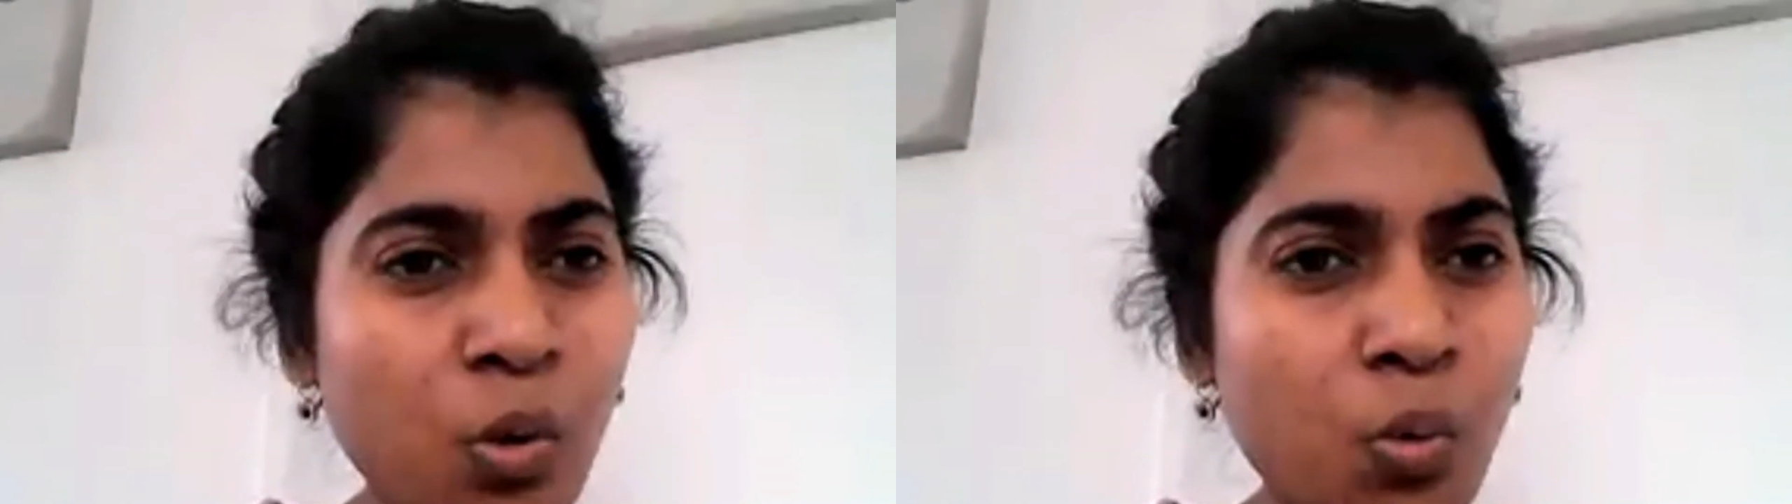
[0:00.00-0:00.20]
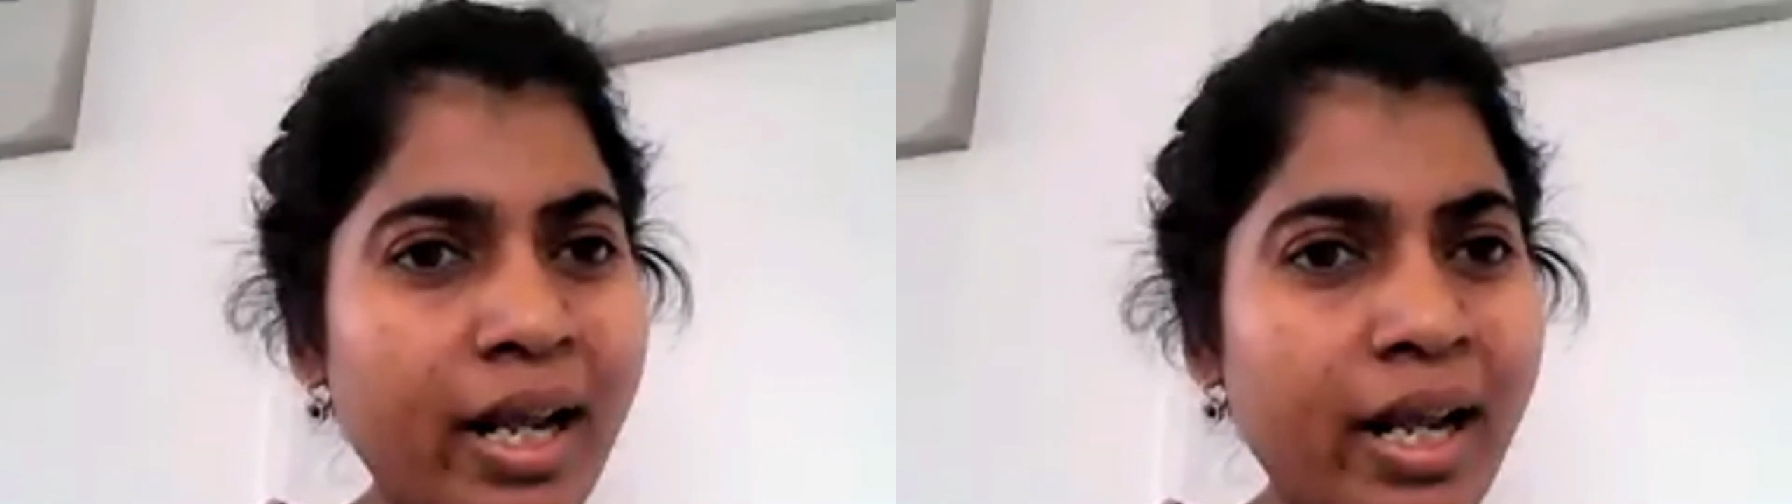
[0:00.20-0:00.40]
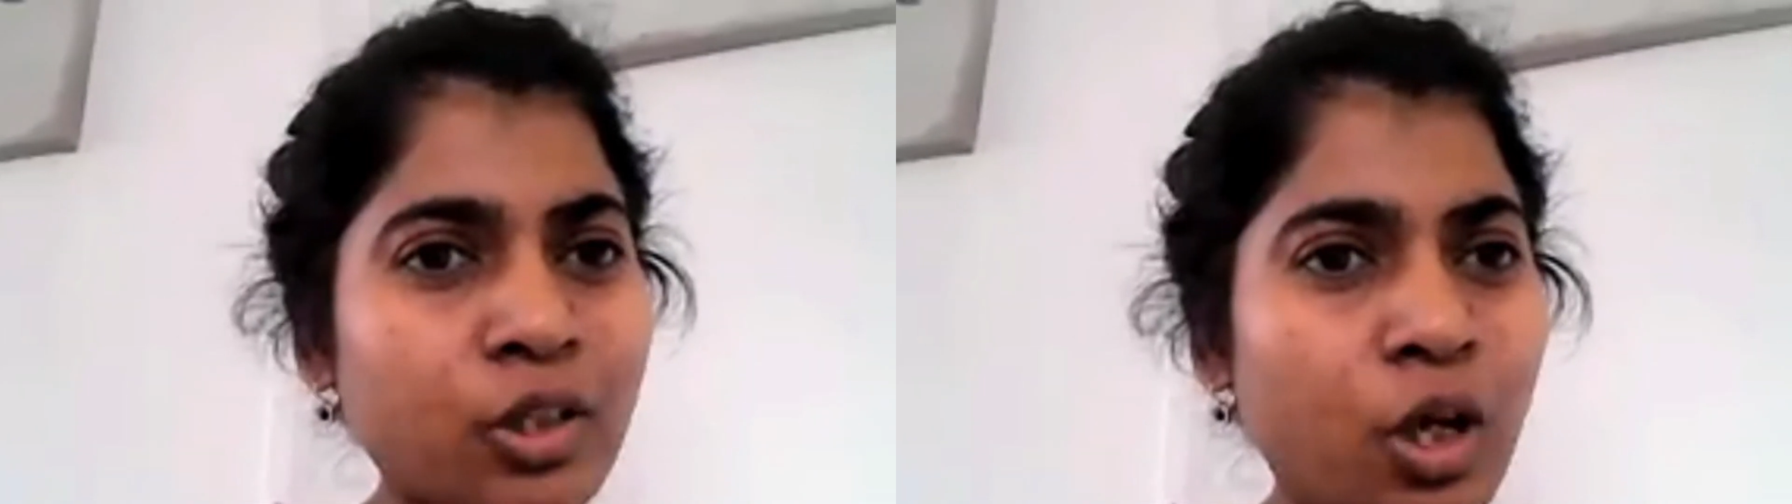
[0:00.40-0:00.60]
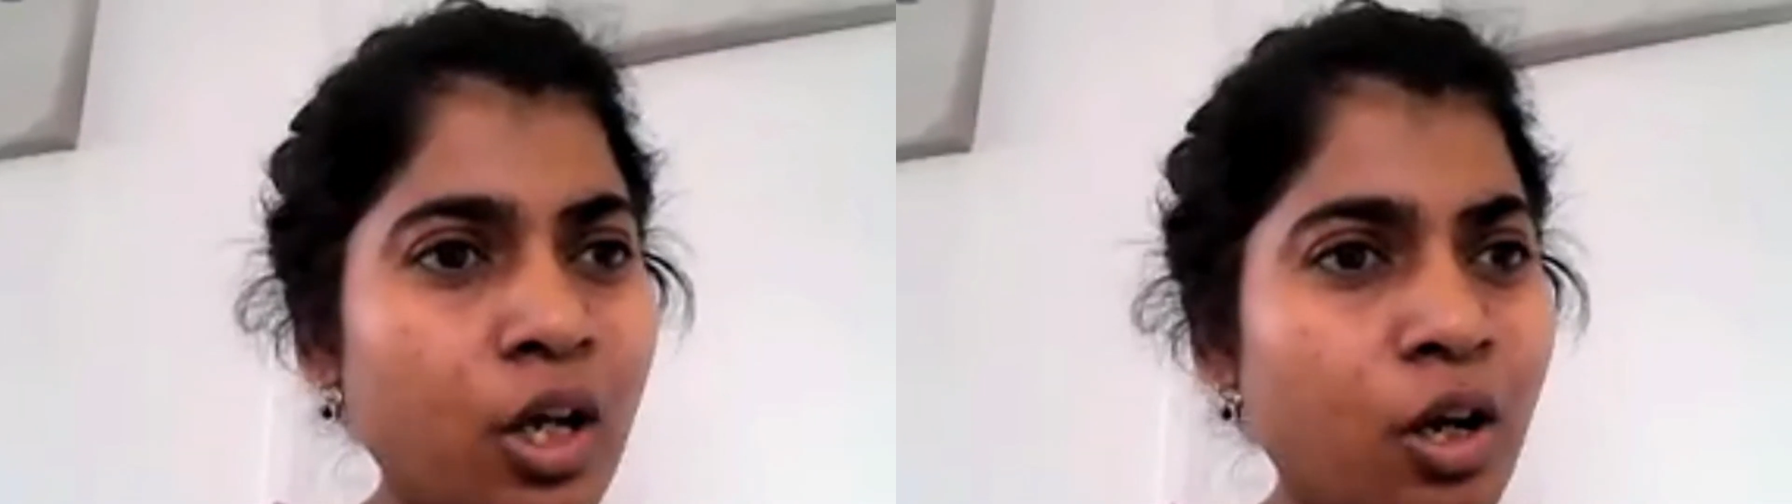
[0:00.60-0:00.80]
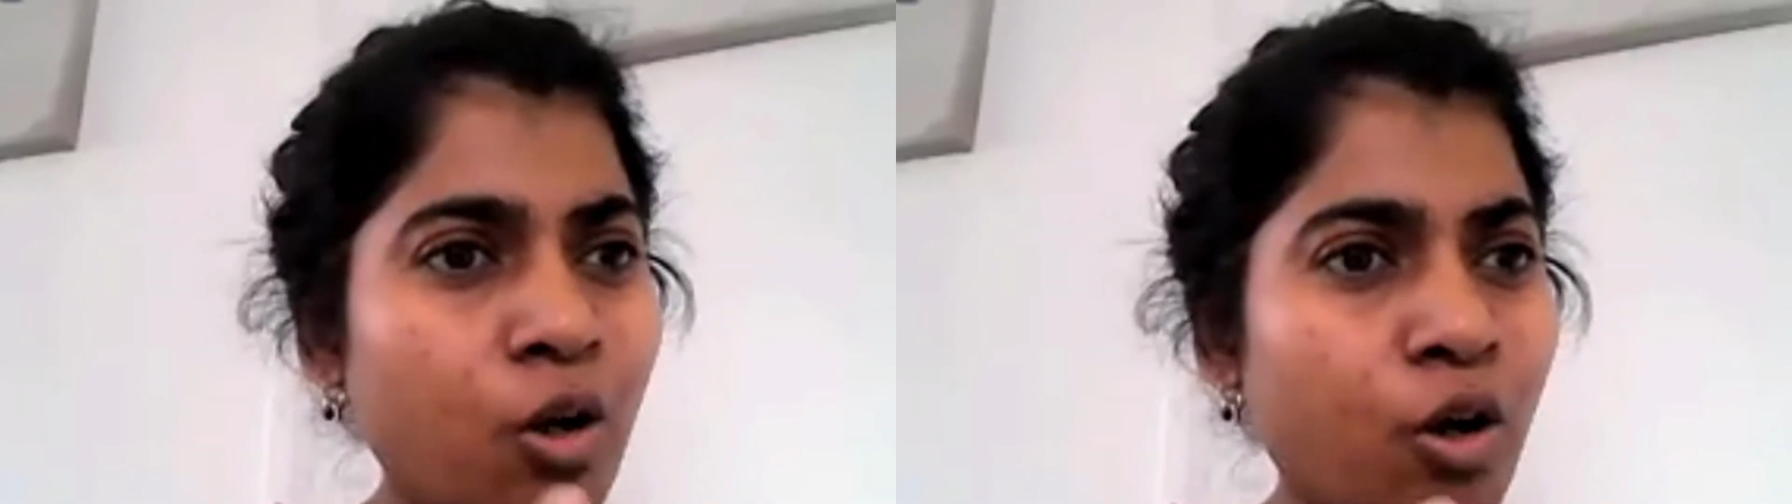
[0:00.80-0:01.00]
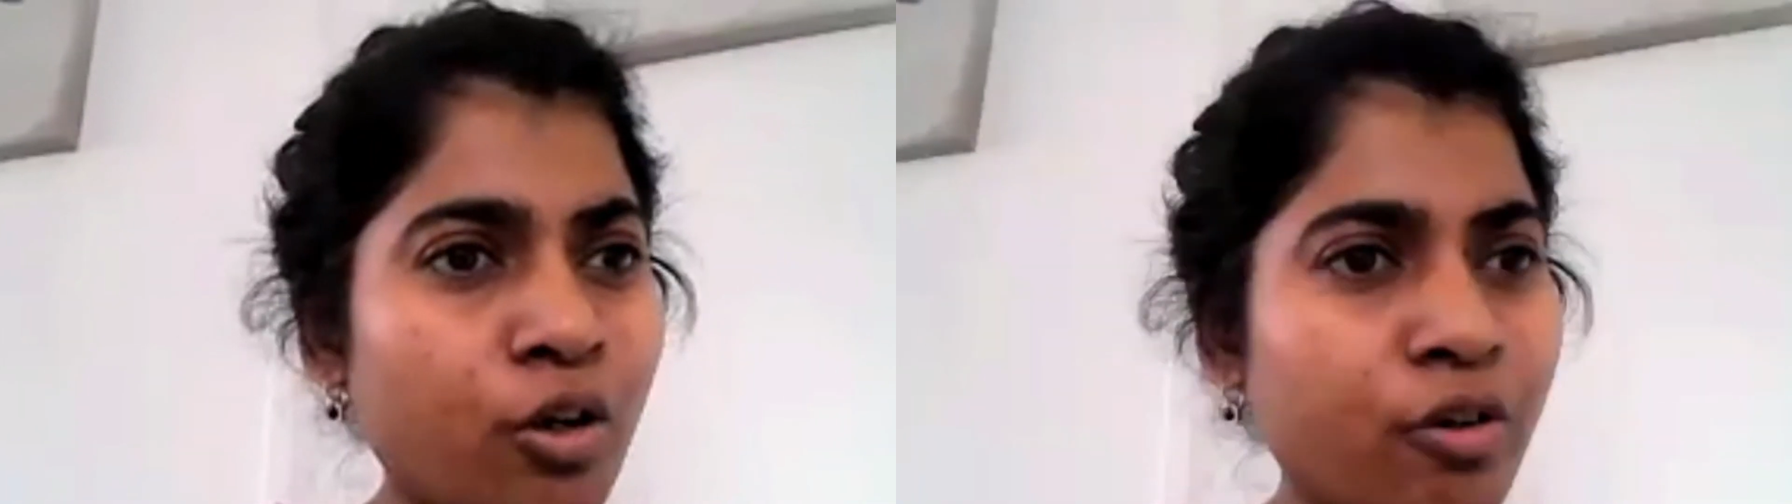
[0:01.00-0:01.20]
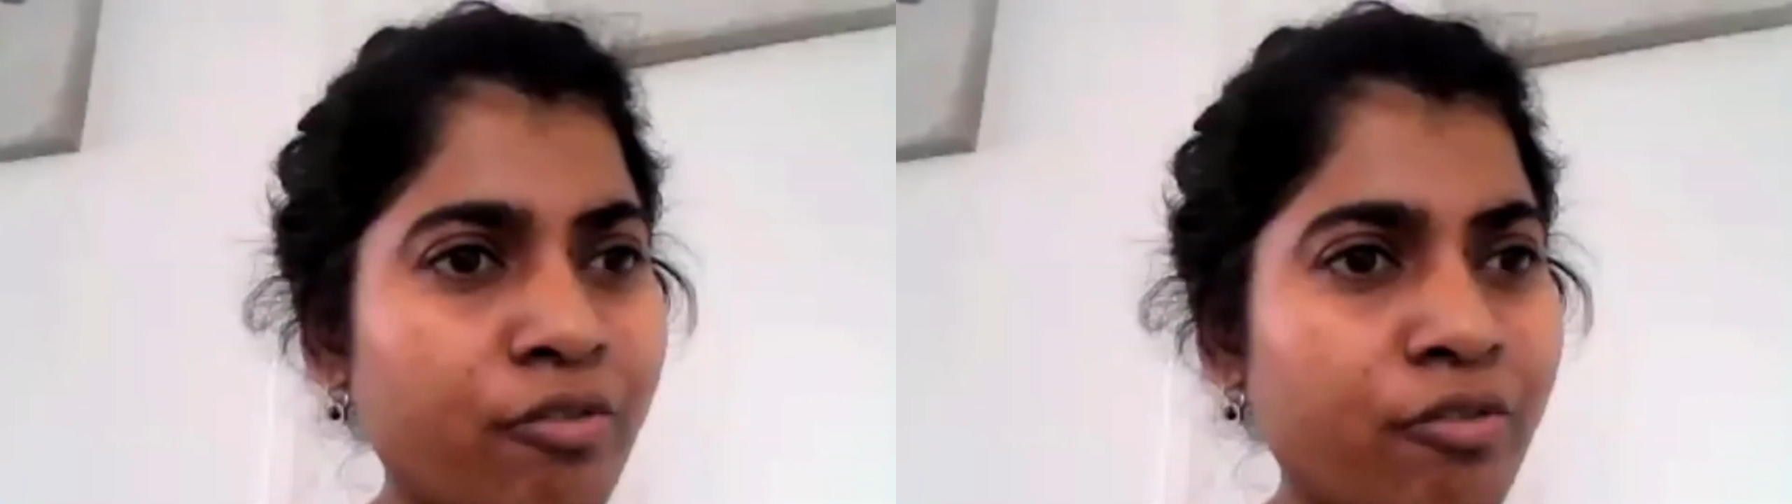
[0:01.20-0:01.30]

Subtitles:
when I saw a lot